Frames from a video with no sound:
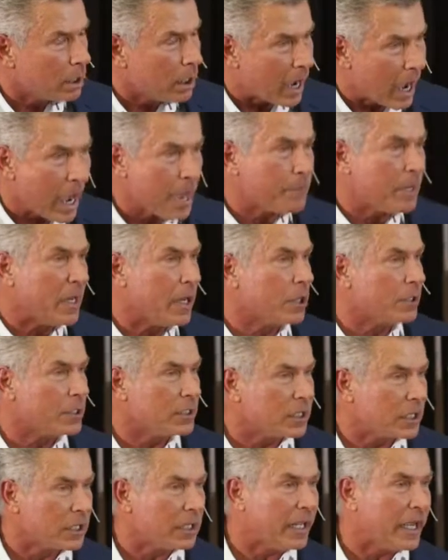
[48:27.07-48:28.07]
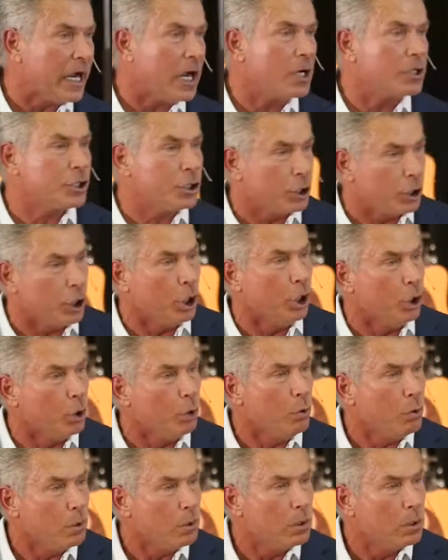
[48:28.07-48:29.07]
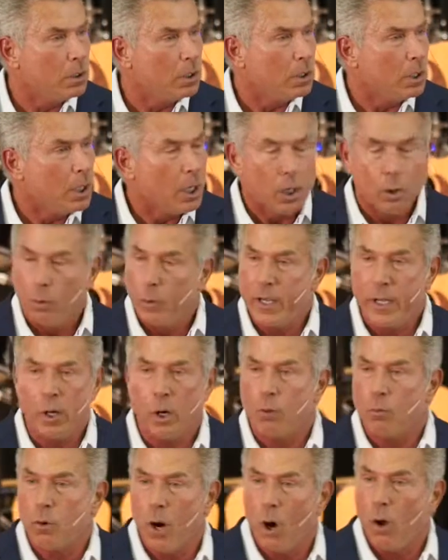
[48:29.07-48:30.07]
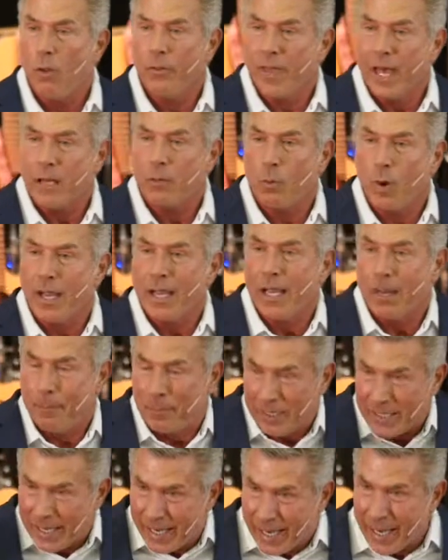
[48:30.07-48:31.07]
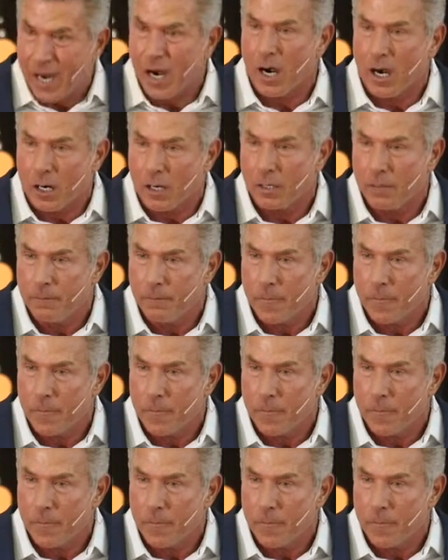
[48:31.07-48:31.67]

I'm here to declare to you we don't roll that way up in here.